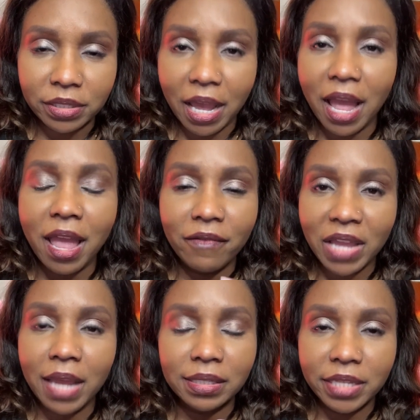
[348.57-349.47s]
I have
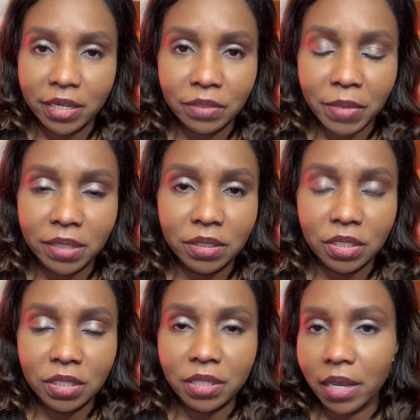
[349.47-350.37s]
gotten text
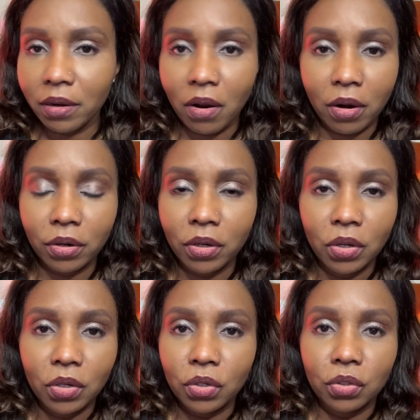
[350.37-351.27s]
messages that are
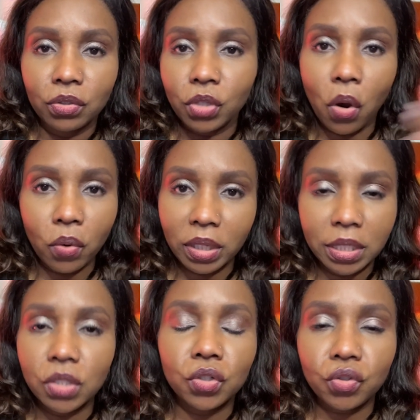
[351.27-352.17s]
totally
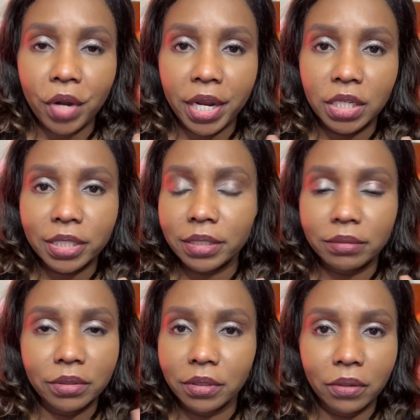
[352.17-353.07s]
strange,
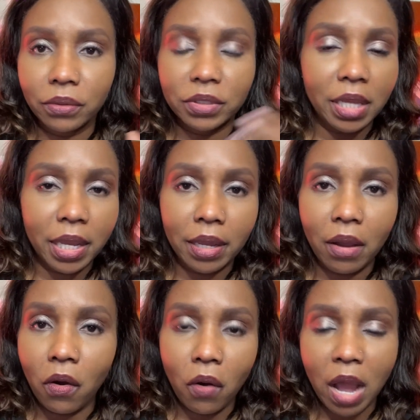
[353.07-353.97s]
saying,
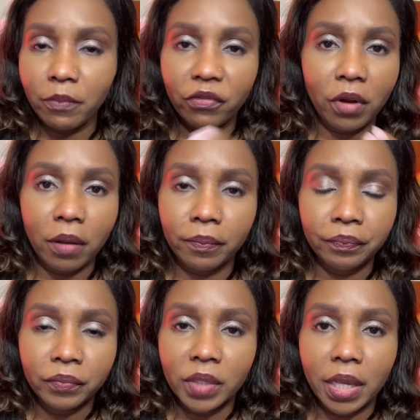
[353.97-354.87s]
"Oh, I'm from
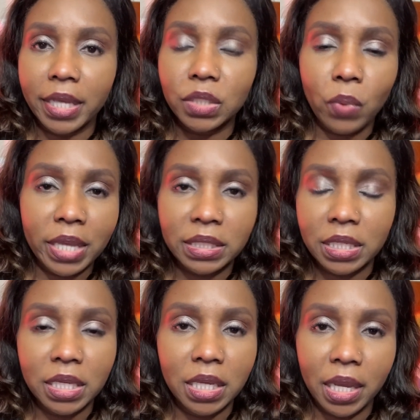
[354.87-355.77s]

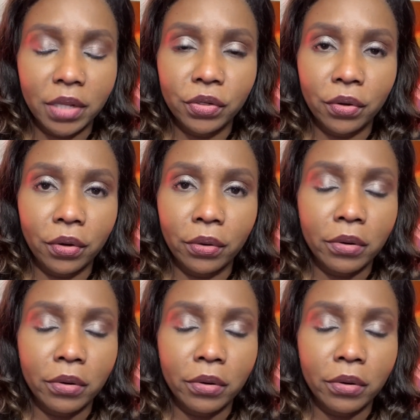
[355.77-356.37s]
XYZ and your